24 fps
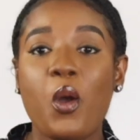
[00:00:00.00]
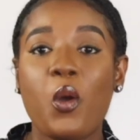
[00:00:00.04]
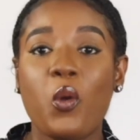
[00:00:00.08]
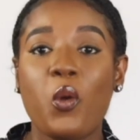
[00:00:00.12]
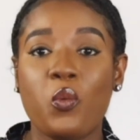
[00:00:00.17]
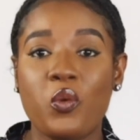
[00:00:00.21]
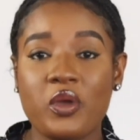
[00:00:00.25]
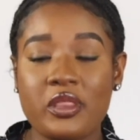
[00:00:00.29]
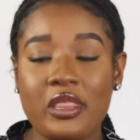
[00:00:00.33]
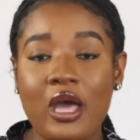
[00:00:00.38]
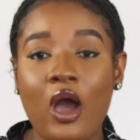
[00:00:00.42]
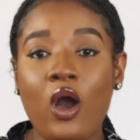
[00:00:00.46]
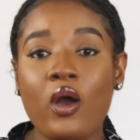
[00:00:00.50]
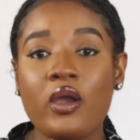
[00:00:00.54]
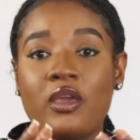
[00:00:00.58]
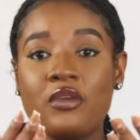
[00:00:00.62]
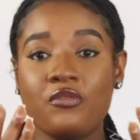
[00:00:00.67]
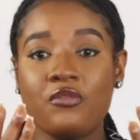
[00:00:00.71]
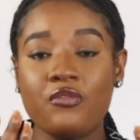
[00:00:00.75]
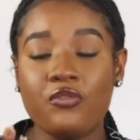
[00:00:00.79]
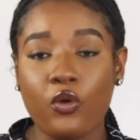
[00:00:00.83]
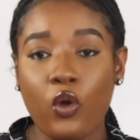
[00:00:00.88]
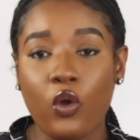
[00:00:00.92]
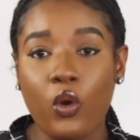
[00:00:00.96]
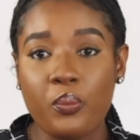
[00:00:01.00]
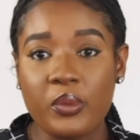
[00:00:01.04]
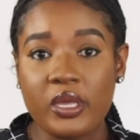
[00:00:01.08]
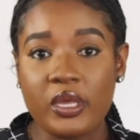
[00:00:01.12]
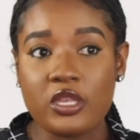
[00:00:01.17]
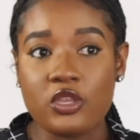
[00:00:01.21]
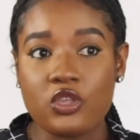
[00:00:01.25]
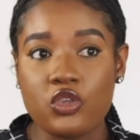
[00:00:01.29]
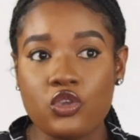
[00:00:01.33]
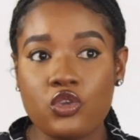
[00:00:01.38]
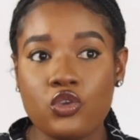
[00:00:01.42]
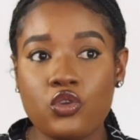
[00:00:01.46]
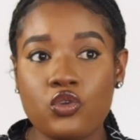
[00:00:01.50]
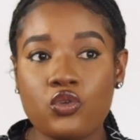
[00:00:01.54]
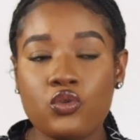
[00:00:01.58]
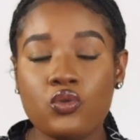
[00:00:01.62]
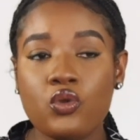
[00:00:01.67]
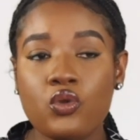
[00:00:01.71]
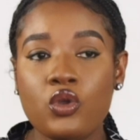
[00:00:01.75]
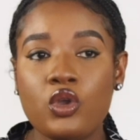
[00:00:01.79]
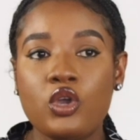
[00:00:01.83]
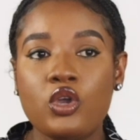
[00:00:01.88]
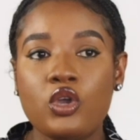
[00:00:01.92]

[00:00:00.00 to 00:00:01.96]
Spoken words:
without informing you,